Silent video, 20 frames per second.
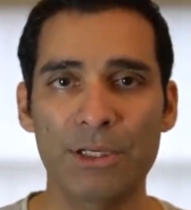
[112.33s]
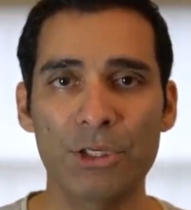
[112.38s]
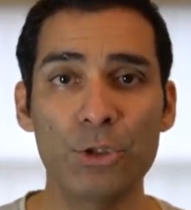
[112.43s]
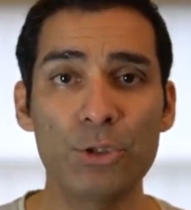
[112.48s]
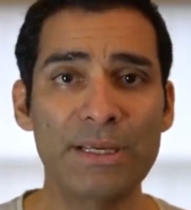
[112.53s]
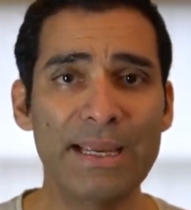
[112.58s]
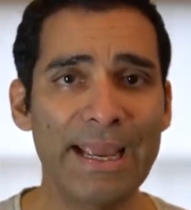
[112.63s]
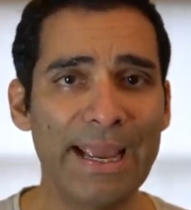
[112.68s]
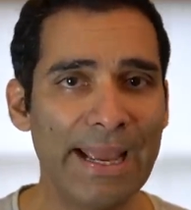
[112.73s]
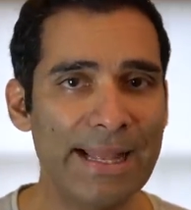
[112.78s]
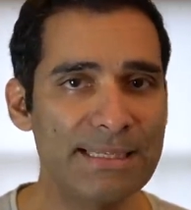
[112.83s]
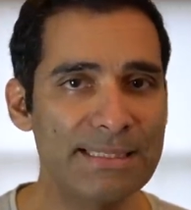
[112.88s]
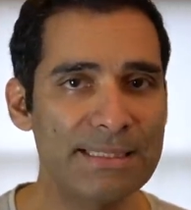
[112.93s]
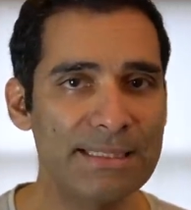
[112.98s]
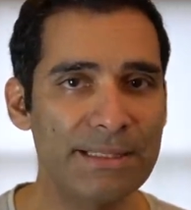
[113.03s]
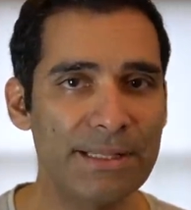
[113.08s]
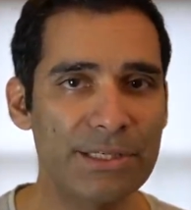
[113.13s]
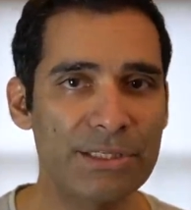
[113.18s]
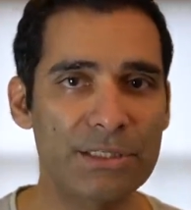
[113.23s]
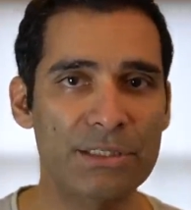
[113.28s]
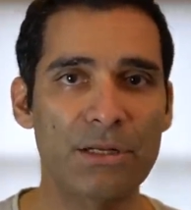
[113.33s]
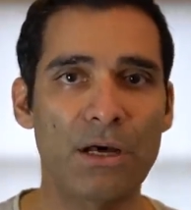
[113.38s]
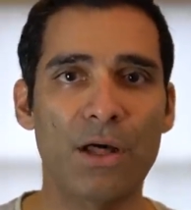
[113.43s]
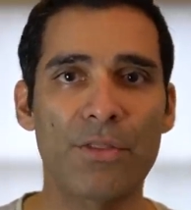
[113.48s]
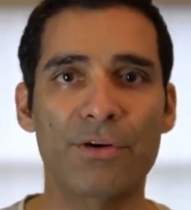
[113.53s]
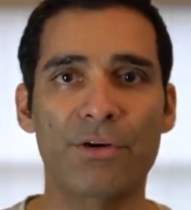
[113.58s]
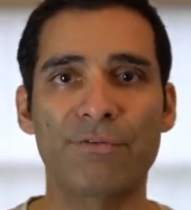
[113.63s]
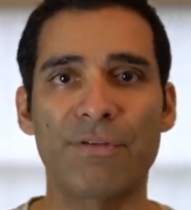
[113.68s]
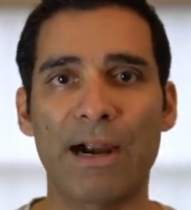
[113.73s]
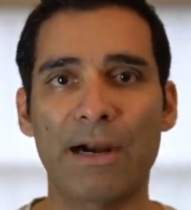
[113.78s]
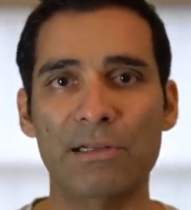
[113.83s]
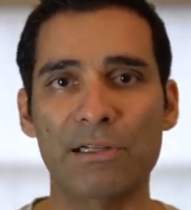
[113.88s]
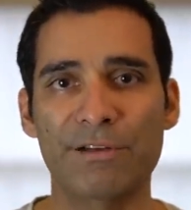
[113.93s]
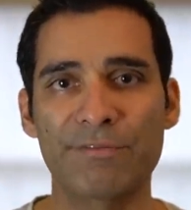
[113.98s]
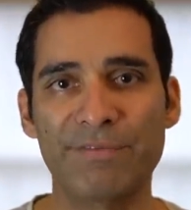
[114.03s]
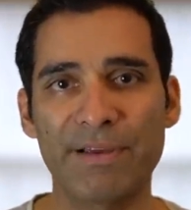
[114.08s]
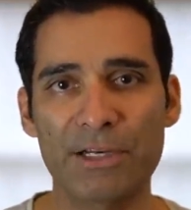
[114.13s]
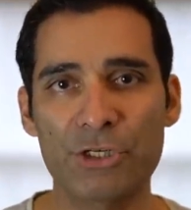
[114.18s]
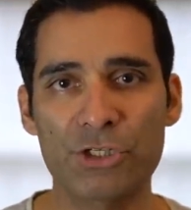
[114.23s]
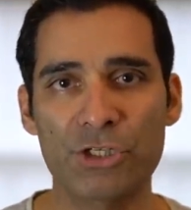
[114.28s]
You can see this in other viral
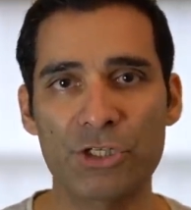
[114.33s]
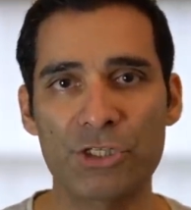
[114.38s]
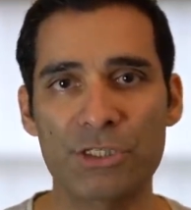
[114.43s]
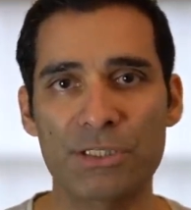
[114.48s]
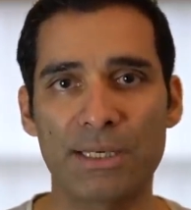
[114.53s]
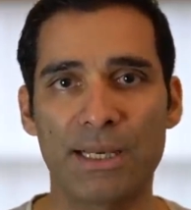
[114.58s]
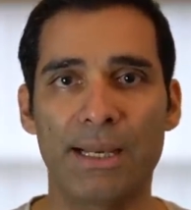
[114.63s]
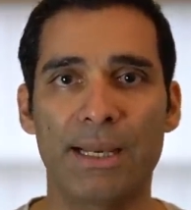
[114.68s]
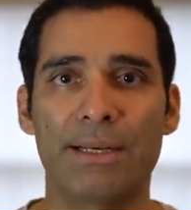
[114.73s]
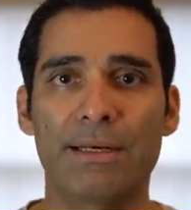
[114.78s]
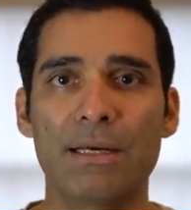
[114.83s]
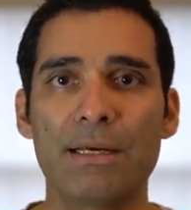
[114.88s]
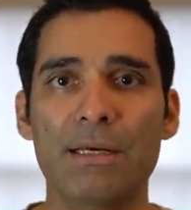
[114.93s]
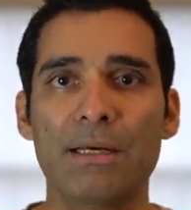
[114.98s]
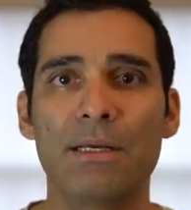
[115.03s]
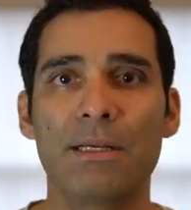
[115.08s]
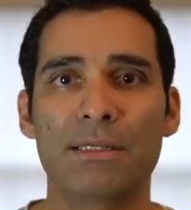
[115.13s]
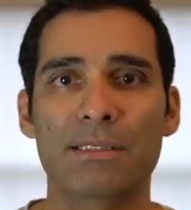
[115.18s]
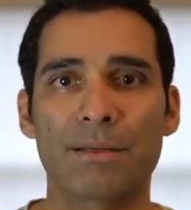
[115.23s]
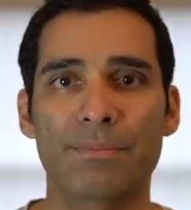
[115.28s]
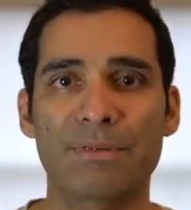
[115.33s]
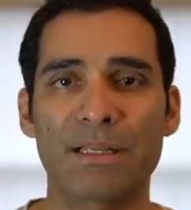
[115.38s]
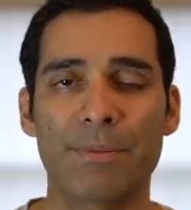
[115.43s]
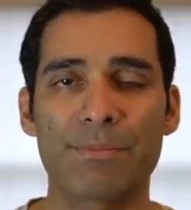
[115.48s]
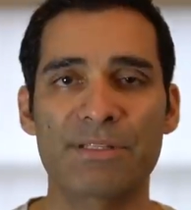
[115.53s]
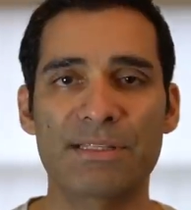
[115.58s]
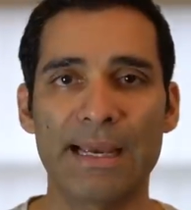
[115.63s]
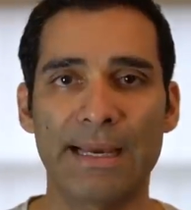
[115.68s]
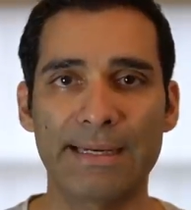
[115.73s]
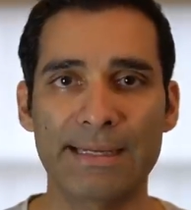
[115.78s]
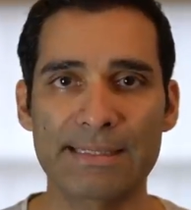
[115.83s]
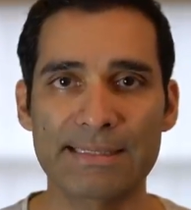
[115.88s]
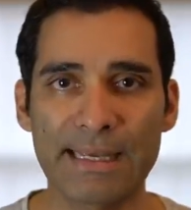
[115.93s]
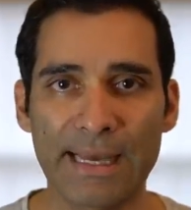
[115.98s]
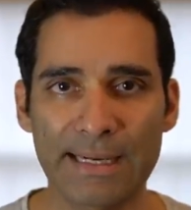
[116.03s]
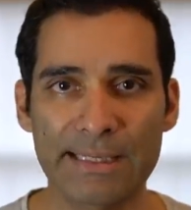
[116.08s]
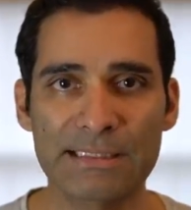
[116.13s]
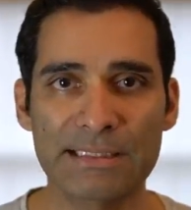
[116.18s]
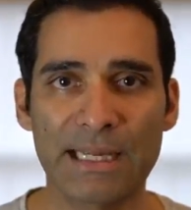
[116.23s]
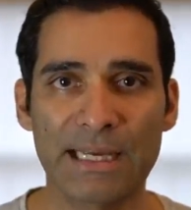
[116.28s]
infections and sometimes
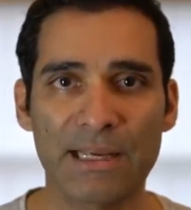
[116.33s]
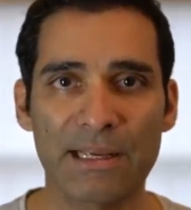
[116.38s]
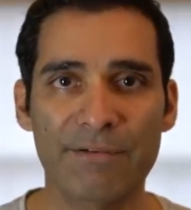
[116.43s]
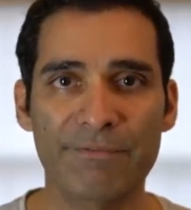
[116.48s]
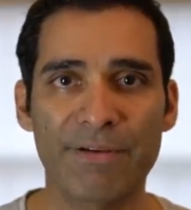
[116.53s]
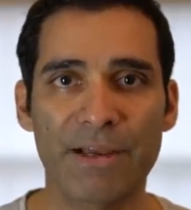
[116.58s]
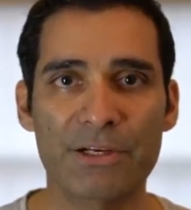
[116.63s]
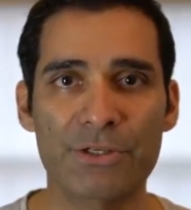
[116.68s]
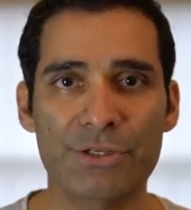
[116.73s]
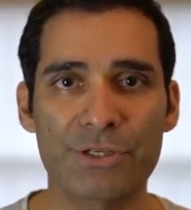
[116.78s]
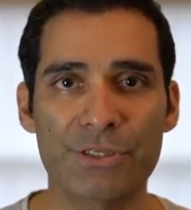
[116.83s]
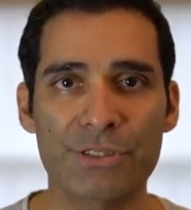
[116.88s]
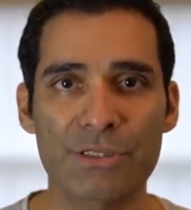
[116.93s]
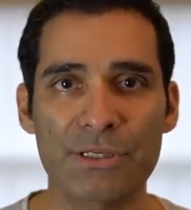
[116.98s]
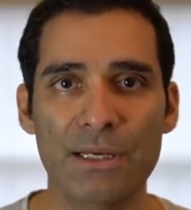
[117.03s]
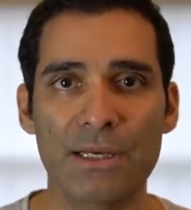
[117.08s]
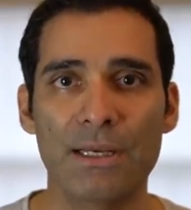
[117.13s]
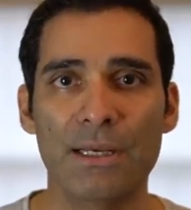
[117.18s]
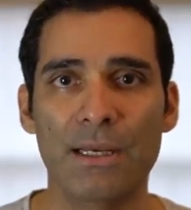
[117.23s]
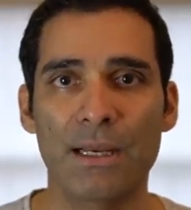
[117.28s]
sinusitis-like infections.